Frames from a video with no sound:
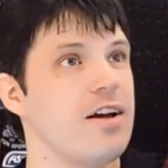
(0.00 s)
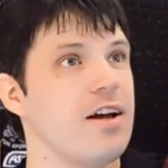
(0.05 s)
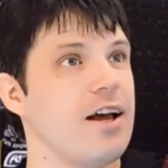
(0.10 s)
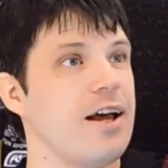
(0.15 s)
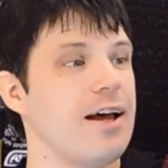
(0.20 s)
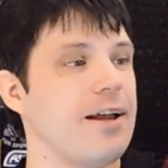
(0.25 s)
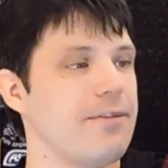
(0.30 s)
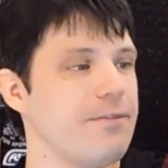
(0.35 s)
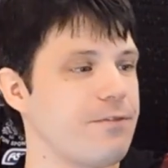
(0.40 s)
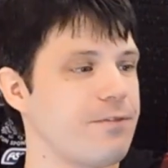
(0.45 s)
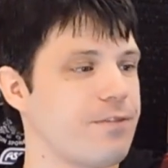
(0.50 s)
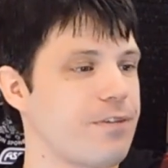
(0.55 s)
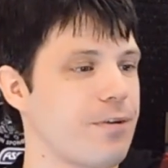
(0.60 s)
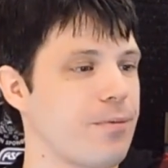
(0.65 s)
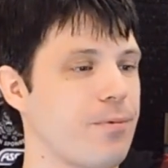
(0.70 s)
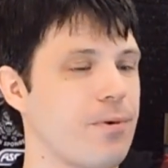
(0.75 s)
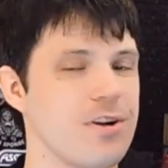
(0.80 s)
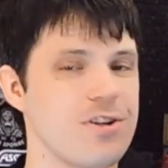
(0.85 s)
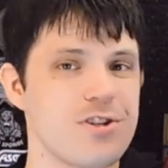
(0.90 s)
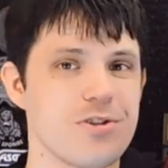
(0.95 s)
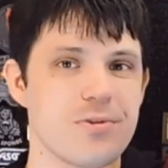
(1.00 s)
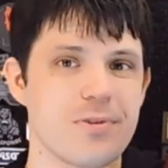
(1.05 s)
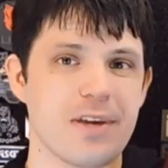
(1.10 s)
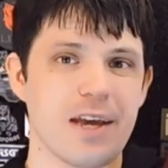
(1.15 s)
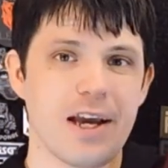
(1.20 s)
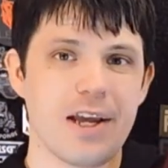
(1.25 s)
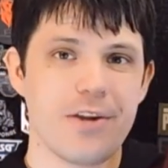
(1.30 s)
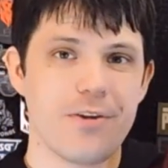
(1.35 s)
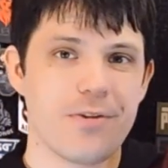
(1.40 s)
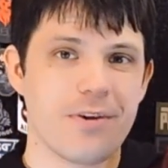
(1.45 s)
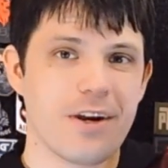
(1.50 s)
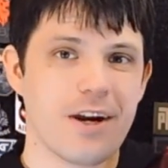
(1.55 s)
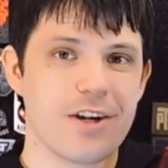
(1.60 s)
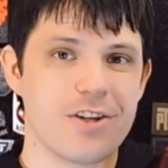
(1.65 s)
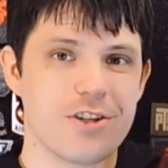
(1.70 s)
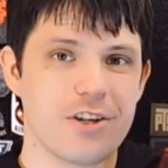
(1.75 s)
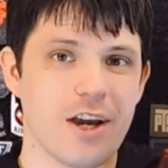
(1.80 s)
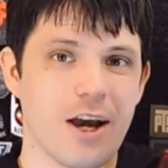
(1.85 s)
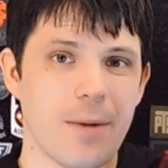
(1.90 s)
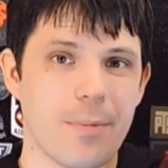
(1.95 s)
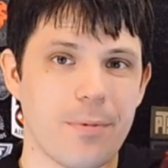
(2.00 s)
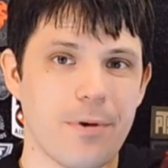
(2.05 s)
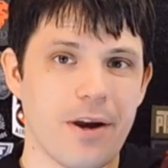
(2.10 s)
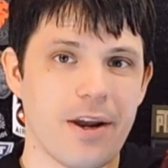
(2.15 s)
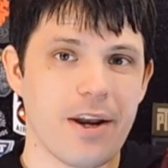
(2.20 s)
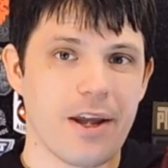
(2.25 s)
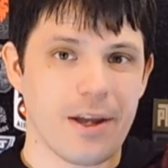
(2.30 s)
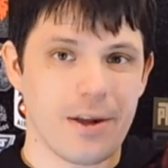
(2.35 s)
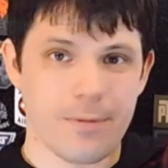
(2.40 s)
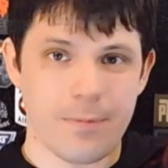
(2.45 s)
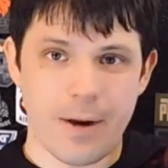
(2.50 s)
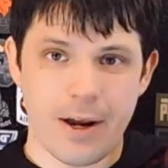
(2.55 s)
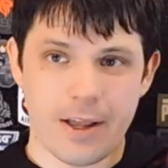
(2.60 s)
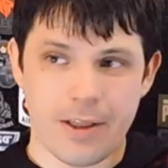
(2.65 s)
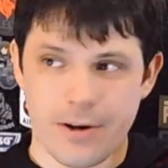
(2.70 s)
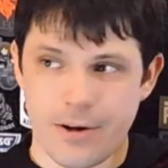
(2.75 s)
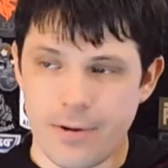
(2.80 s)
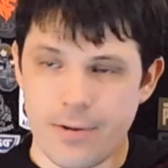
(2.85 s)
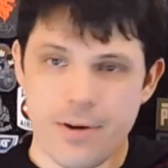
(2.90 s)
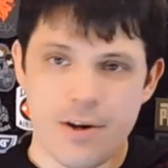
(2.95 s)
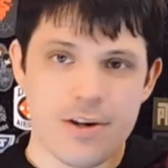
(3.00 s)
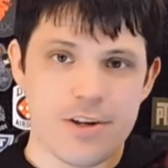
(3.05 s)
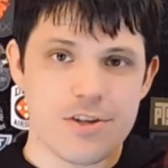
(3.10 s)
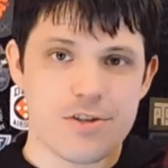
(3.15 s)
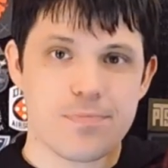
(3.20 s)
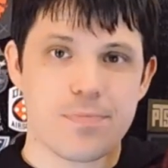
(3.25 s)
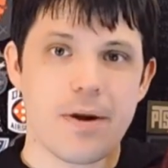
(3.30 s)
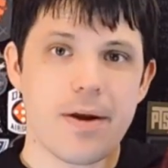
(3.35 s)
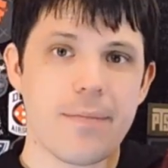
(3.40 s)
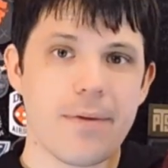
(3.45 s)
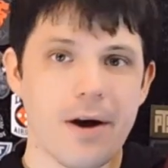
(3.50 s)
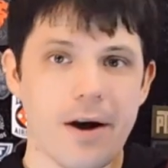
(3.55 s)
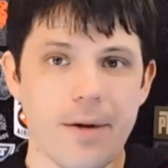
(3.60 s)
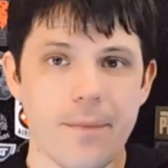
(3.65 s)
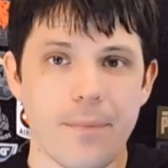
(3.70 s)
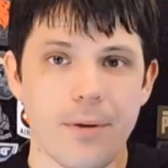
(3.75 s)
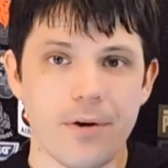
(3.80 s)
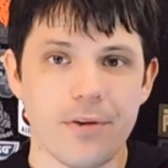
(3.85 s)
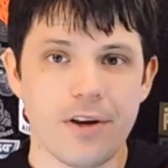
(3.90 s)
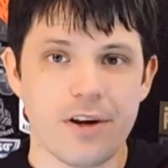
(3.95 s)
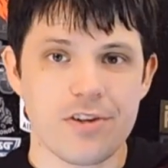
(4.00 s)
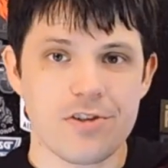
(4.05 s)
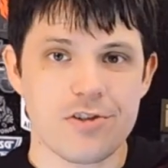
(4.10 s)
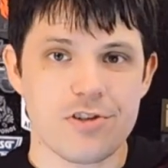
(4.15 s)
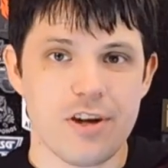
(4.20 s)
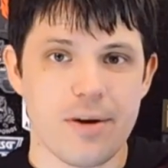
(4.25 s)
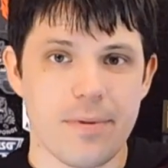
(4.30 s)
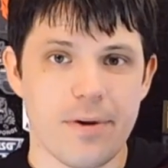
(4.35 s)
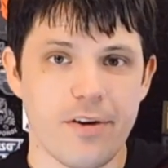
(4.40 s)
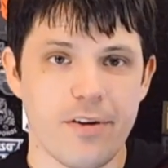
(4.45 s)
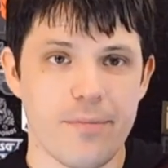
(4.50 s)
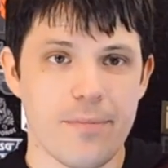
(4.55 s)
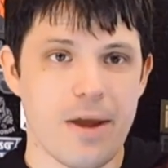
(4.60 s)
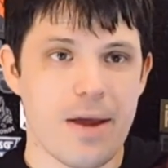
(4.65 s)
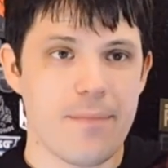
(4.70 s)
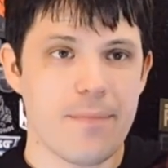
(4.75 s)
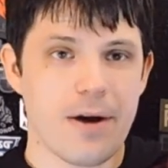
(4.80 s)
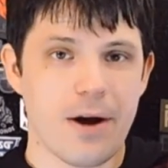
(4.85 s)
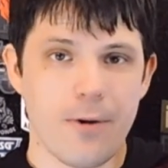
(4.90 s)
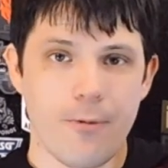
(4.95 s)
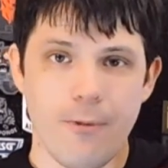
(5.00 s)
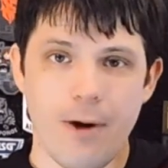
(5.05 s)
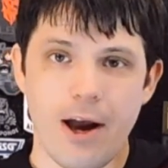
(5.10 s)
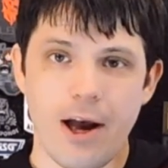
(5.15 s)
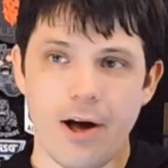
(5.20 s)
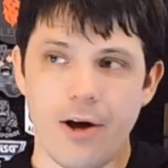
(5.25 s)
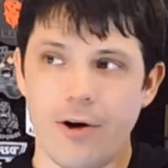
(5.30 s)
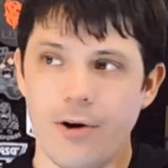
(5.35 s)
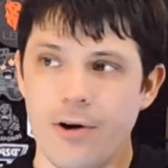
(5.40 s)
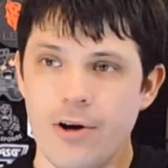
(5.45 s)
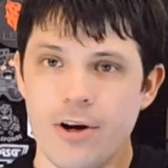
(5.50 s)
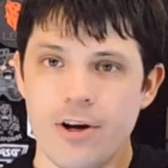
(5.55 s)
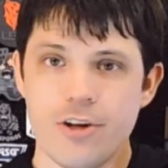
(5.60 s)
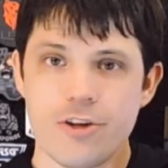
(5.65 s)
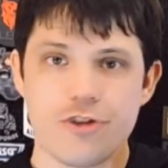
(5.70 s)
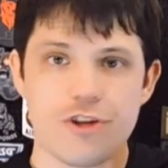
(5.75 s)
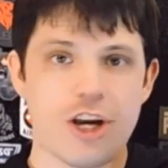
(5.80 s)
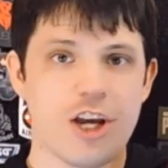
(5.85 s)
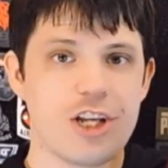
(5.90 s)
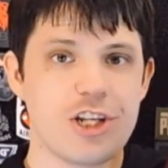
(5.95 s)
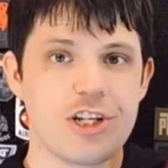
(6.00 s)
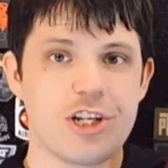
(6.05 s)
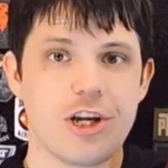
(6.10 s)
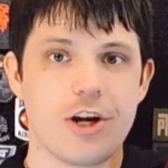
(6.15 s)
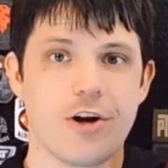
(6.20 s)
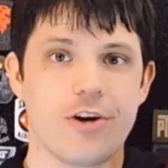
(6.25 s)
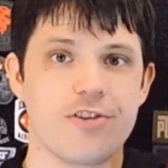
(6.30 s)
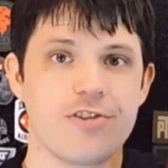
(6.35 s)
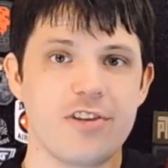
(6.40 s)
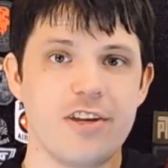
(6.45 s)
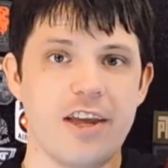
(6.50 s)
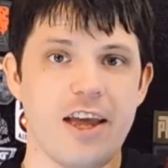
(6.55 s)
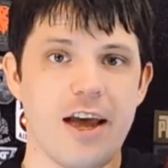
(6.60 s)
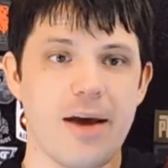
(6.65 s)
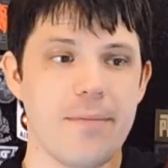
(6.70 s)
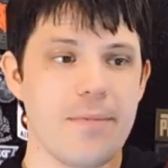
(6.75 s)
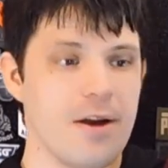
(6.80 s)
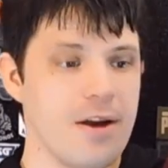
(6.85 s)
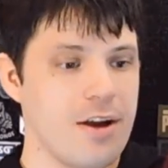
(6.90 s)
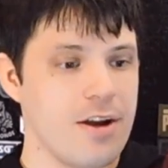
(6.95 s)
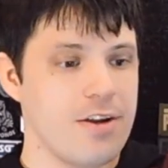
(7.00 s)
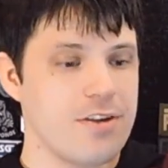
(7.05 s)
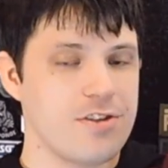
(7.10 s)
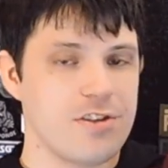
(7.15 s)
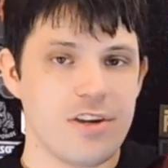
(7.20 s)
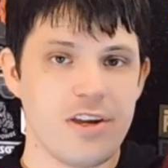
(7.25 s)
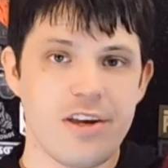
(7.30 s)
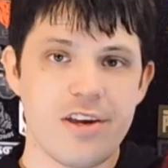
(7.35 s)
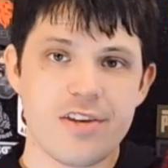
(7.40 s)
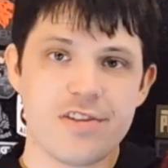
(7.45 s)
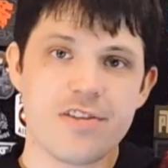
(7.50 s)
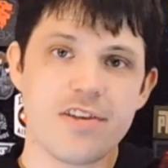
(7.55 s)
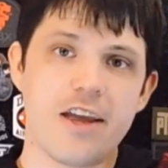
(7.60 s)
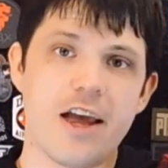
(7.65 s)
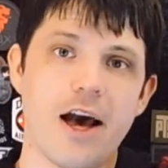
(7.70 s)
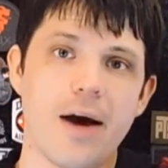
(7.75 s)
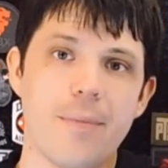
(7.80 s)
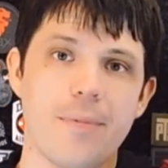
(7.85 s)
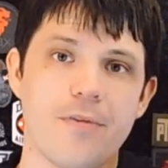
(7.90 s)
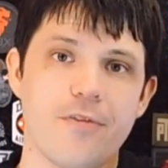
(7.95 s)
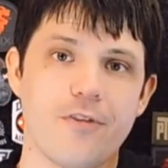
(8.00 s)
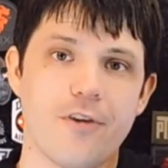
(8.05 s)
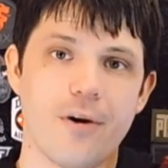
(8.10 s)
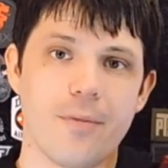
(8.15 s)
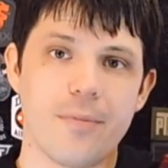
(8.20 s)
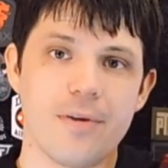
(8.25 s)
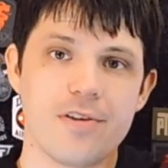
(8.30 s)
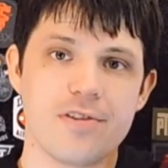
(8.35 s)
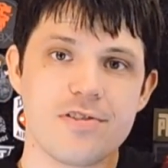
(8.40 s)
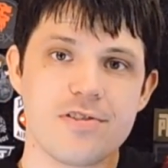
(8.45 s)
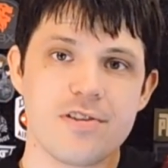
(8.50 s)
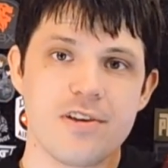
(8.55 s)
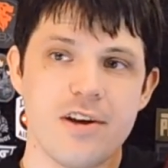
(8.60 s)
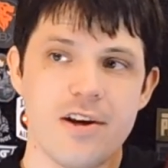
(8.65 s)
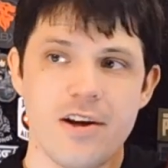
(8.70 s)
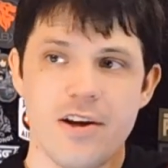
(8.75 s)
And for what you get, you can actually upgrade a regular spring-powered bolt-action sniper rifle made by Well, JG, or TM to easily outperform this